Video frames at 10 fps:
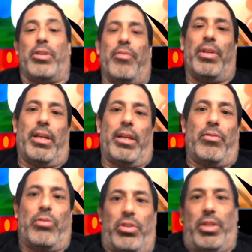or even like
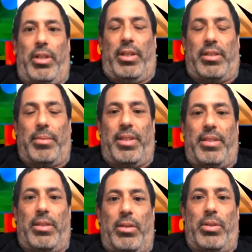if you see like some of
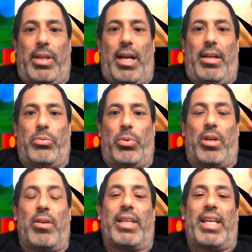these older guys
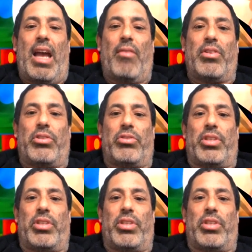work on canvas,